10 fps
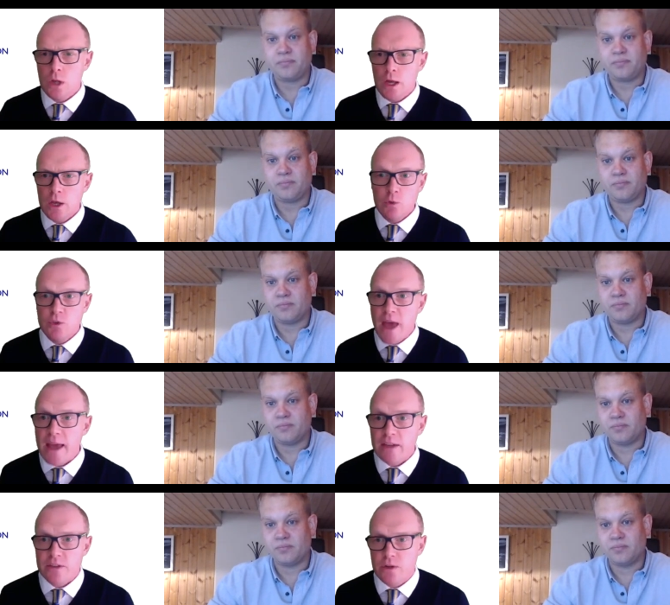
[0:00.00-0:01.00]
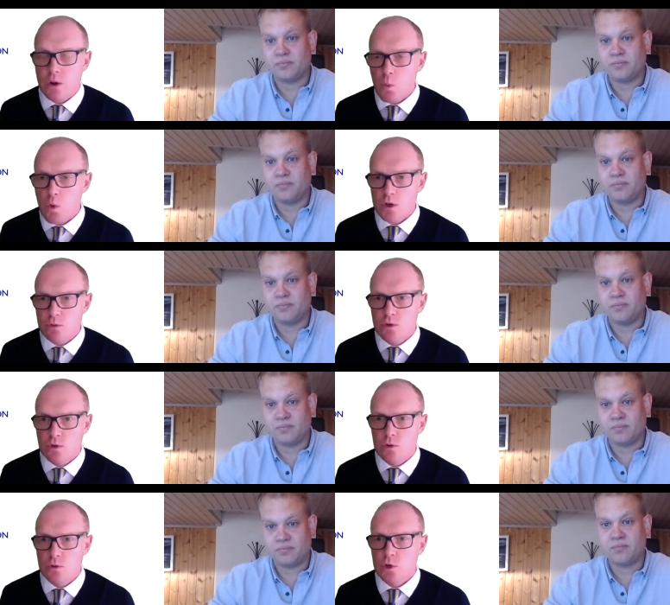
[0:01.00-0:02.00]
Speaker 1: you test what you
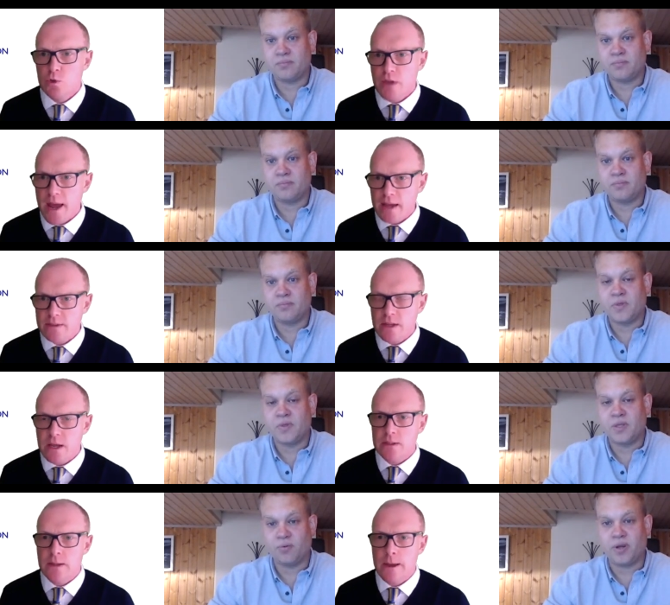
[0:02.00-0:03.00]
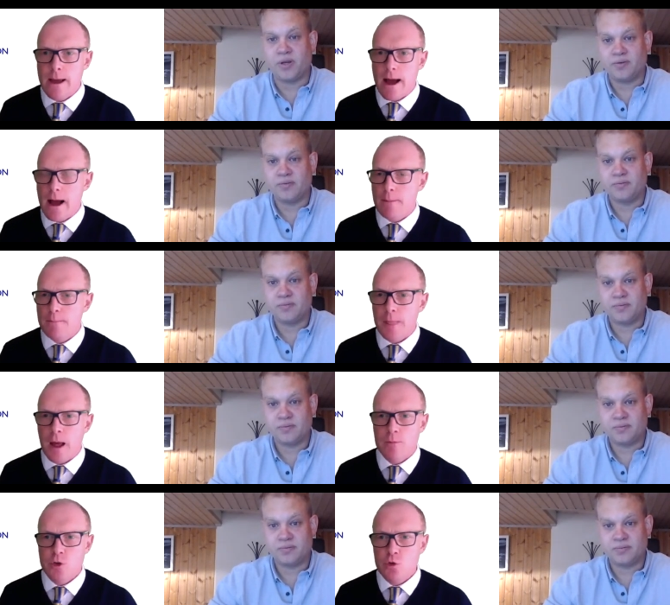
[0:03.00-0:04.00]
do. You test it.
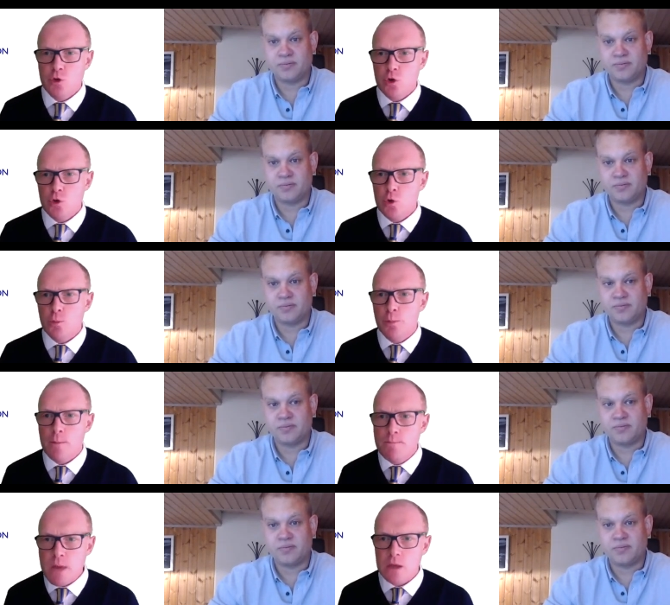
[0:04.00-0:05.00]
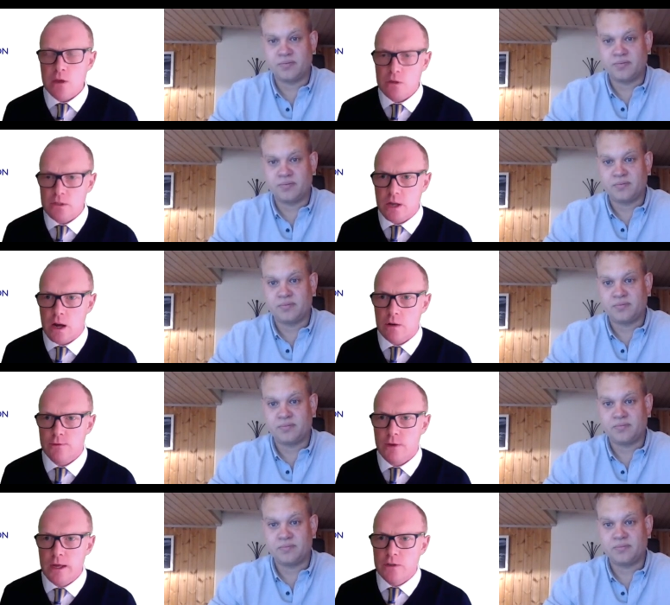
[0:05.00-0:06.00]
Right. You permit
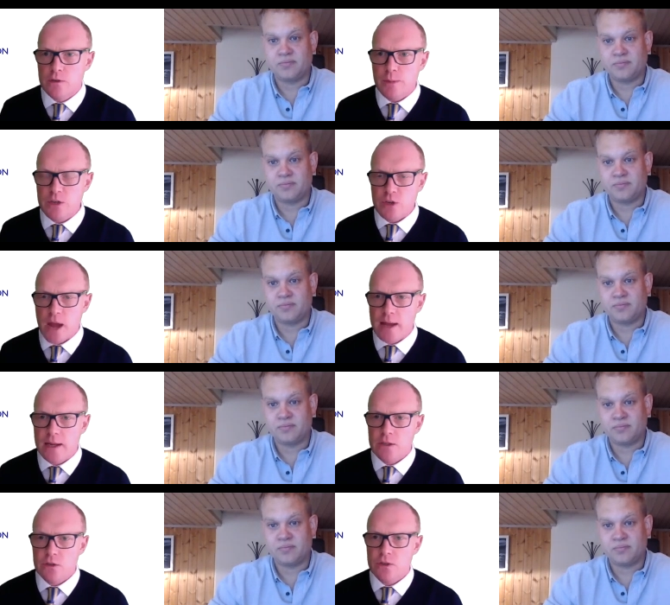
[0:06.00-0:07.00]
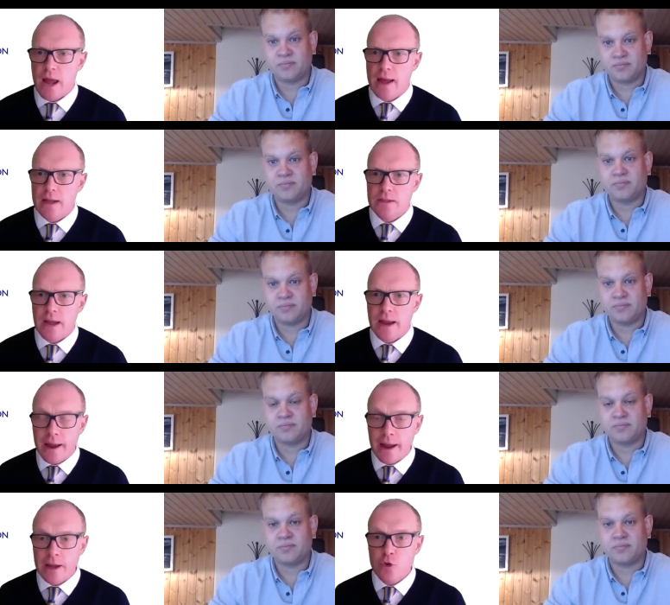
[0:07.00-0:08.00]
yourself to be challenged, and
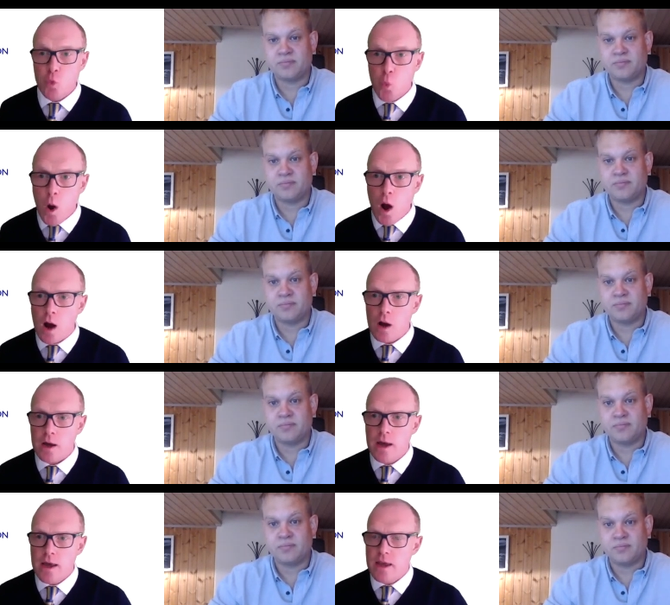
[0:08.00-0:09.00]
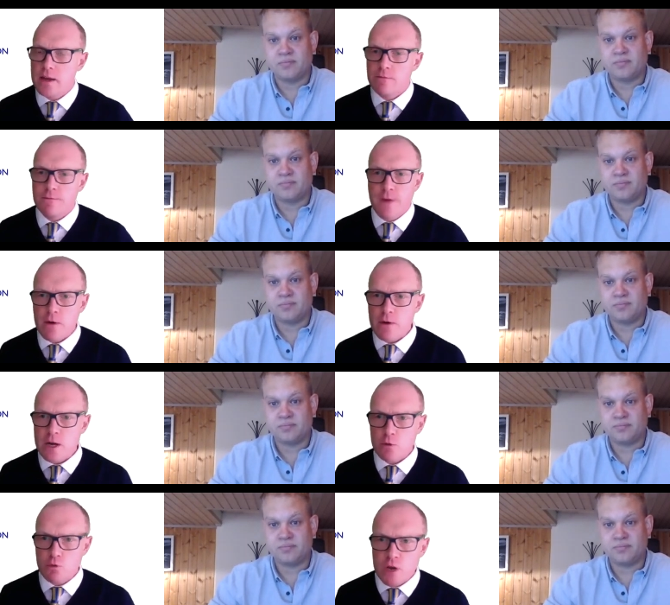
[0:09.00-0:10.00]
you work in
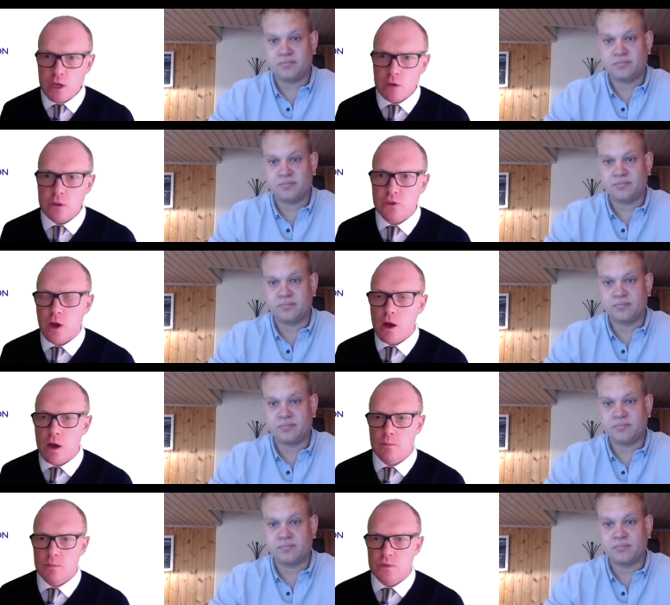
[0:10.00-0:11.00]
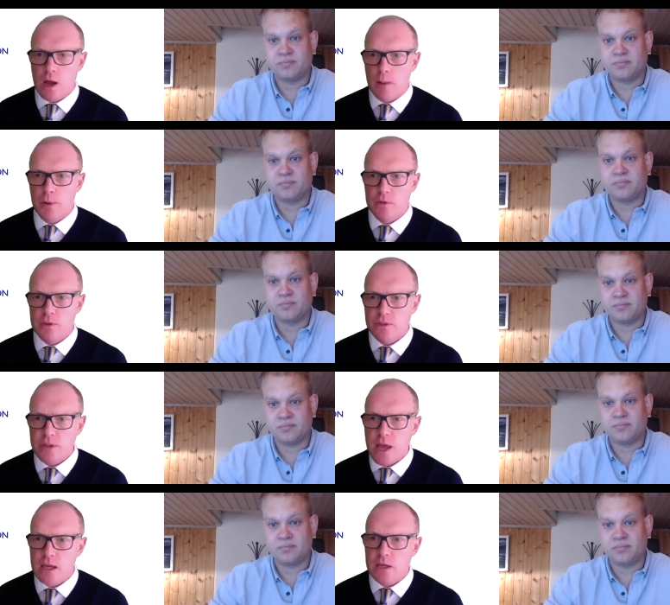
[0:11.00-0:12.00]
very real terms up on the
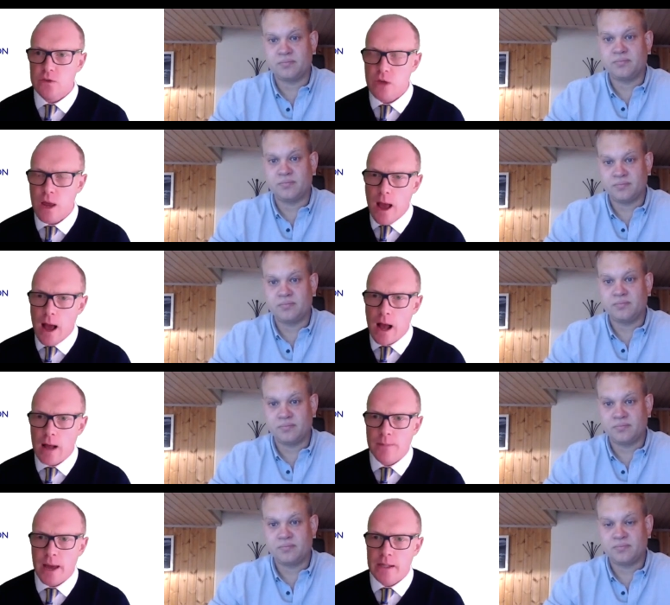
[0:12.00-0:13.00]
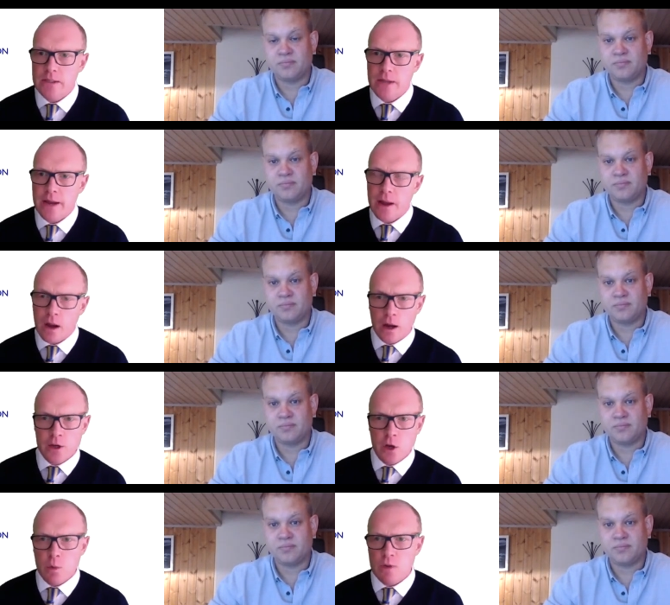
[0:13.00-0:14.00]
stage. And I
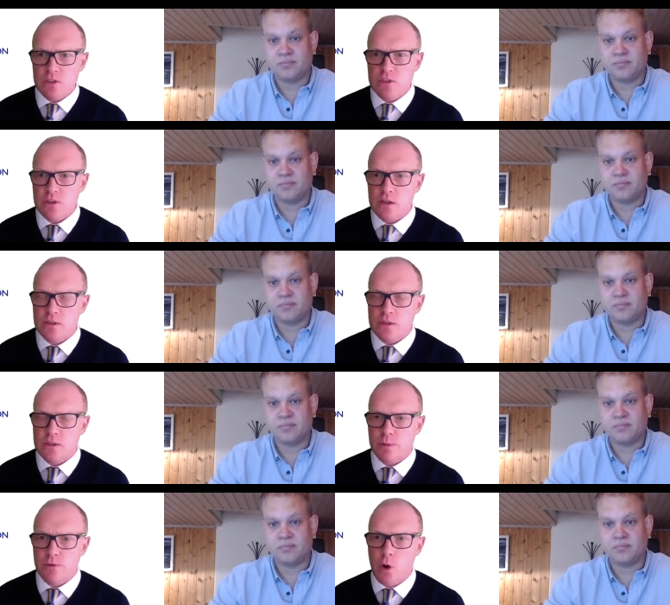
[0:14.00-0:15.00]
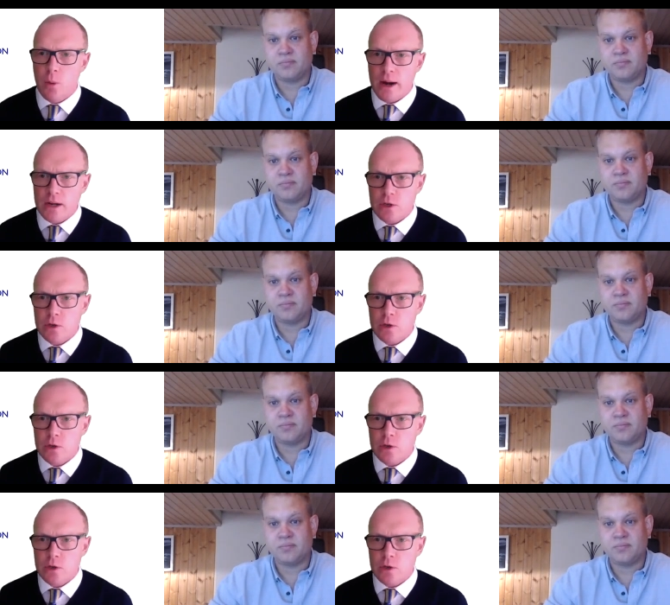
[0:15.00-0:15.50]
know we've discussed this before, where actually